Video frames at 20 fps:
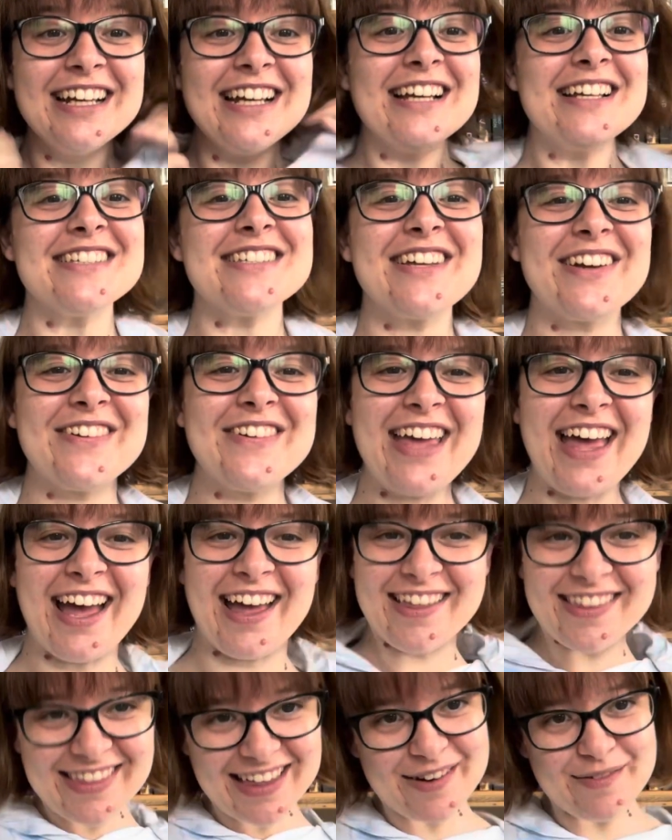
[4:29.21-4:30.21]
So yeah,
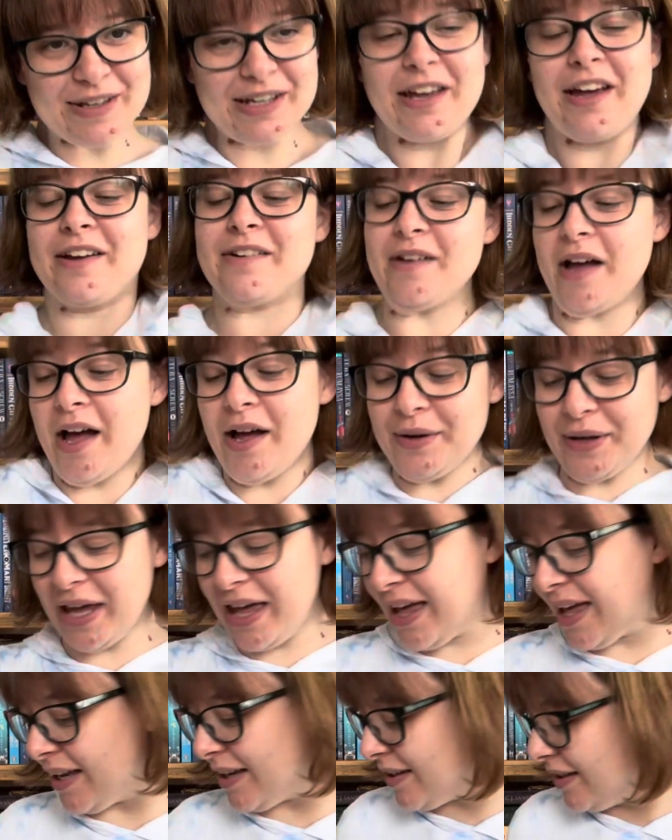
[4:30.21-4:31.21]
there we go.
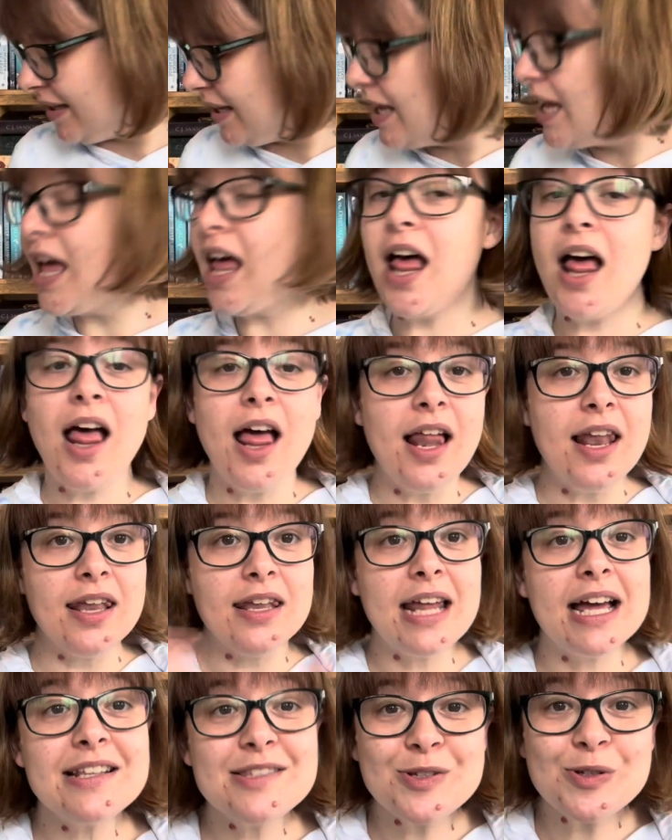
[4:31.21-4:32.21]
Okay,
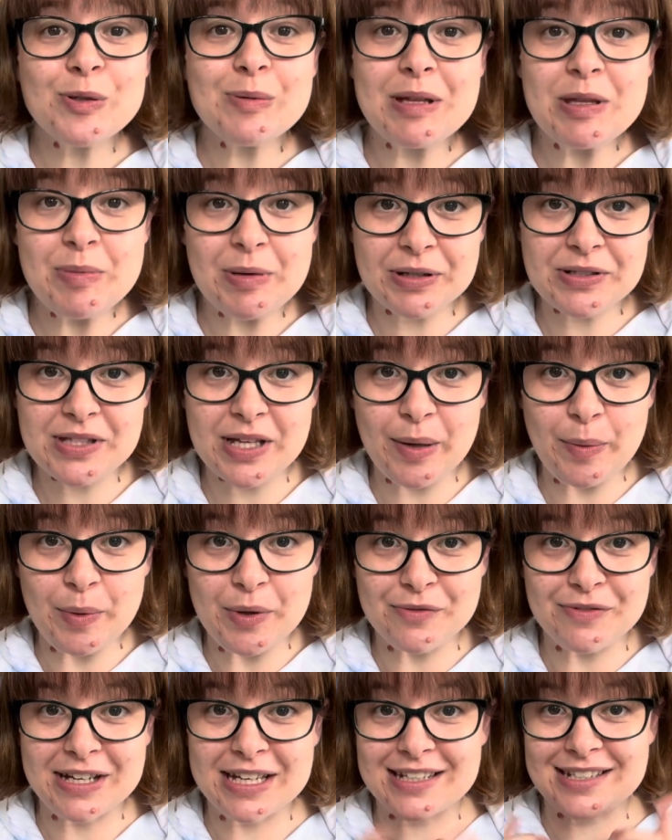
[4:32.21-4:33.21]
let's talk about the books that I want to
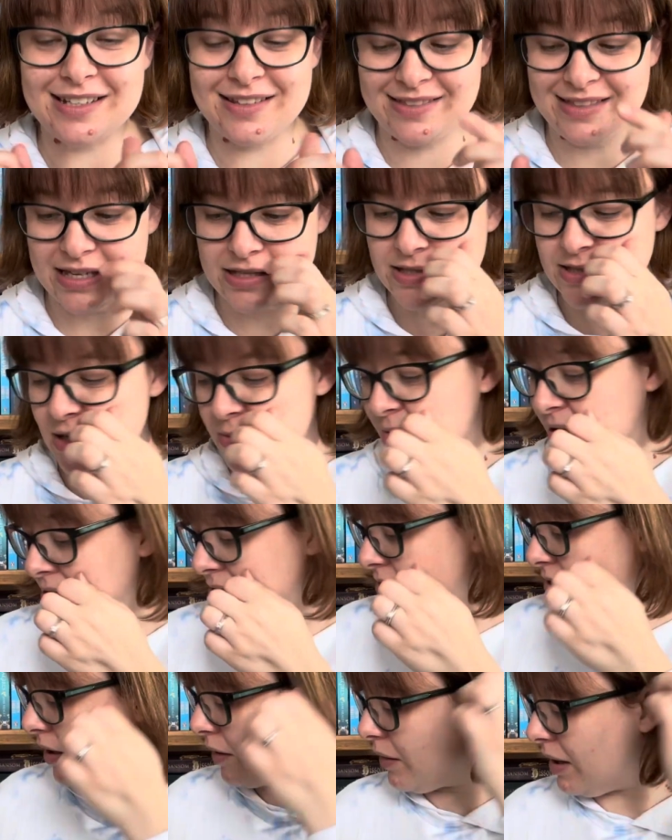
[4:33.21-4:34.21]
read this summer.
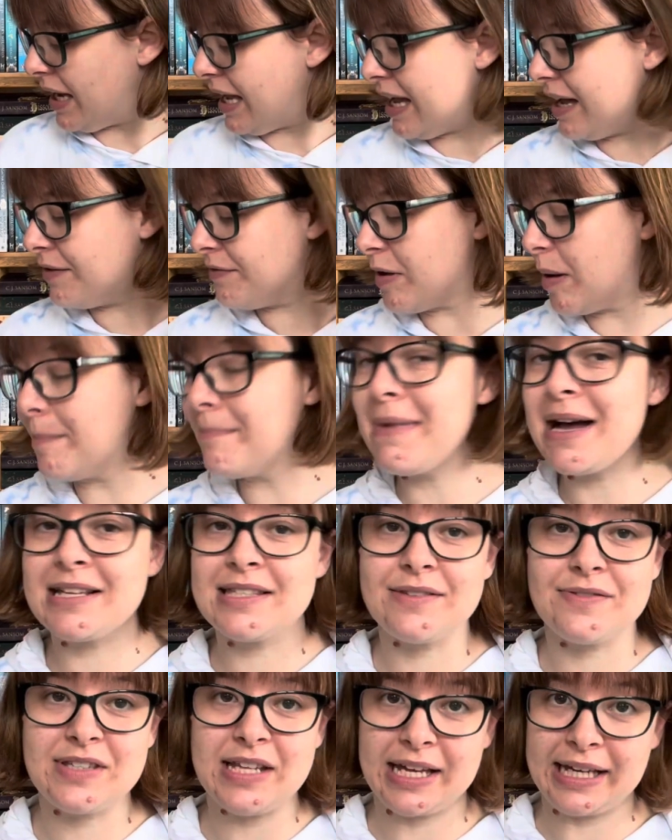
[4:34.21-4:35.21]
So I have a
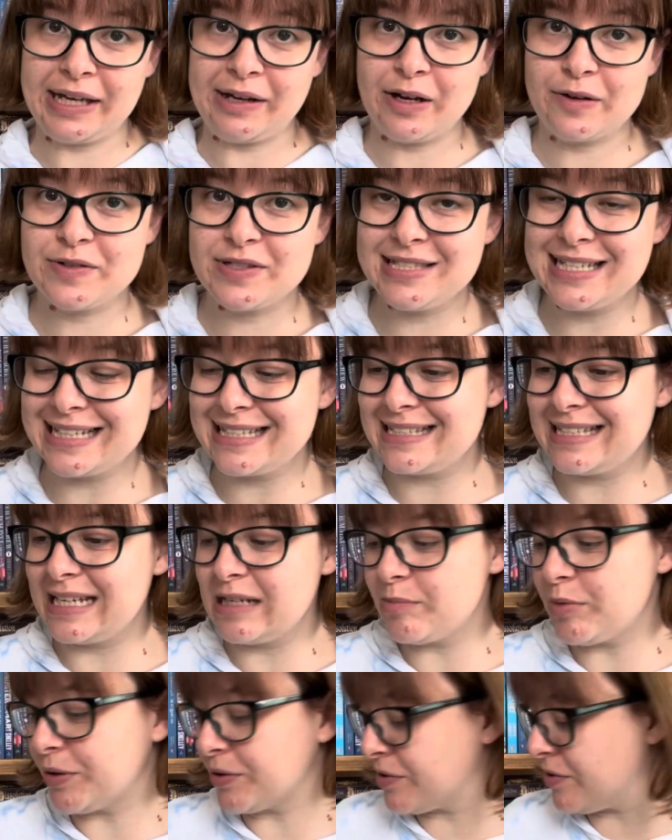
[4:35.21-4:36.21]
massive stack here. I have 16
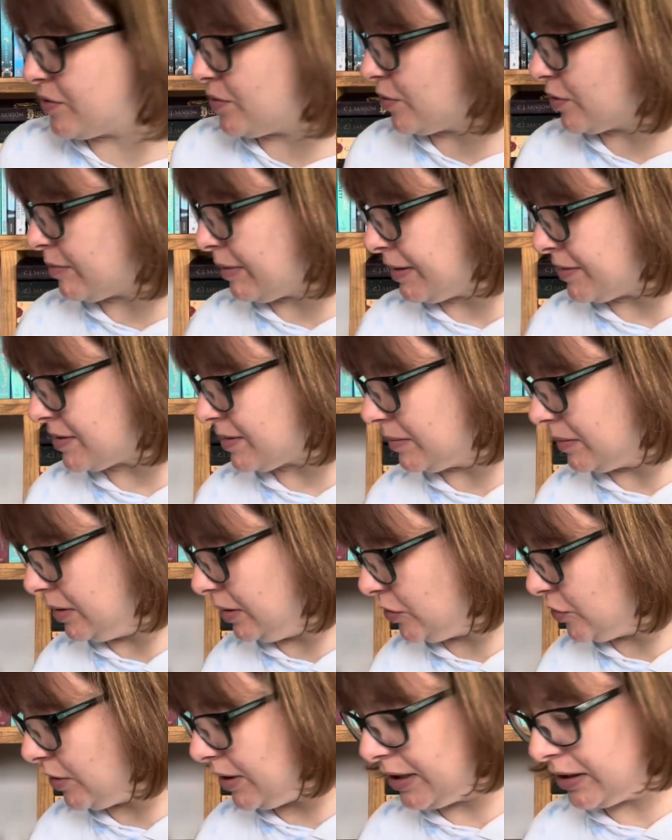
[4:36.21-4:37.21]
books to talk about, so I'm going
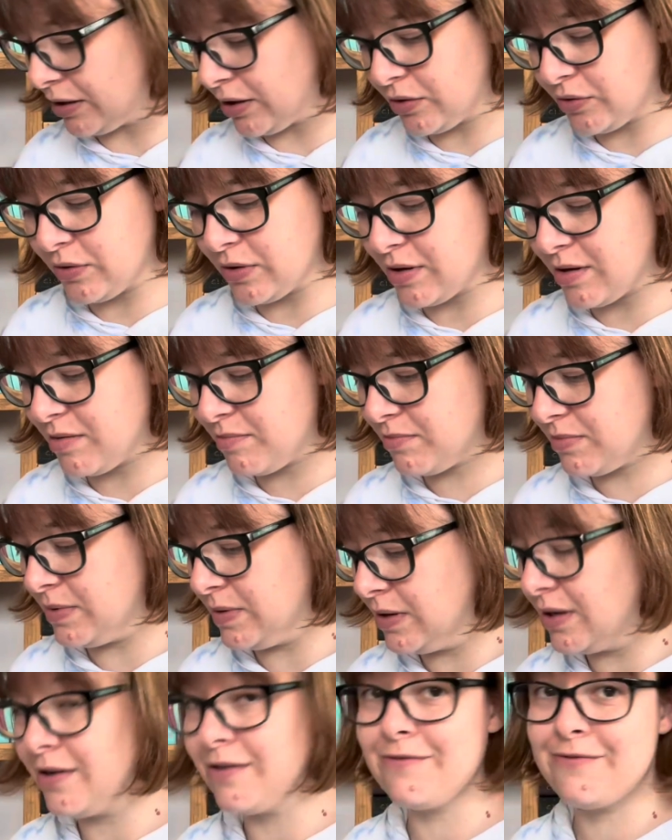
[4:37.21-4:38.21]
to try and go through them
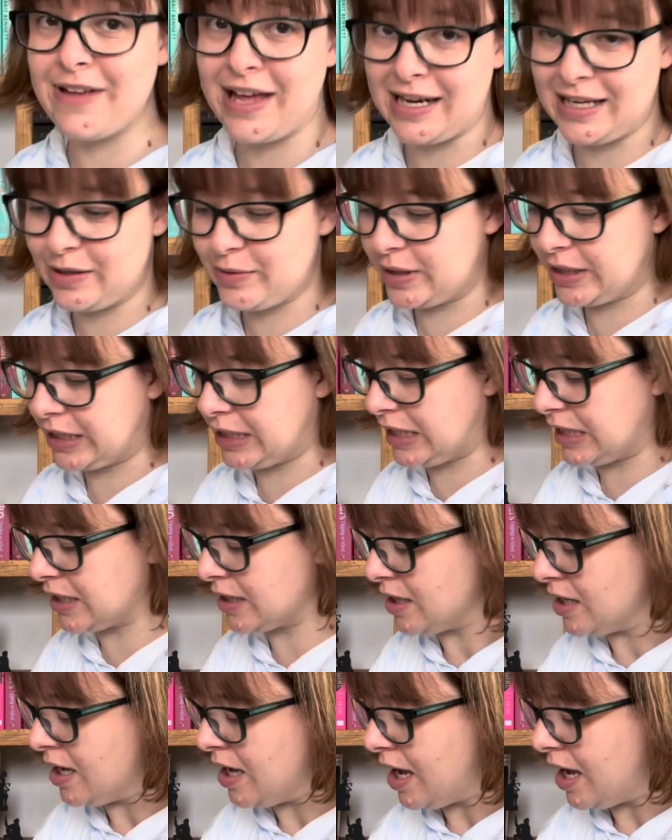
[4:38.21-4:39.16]
fairly quickly.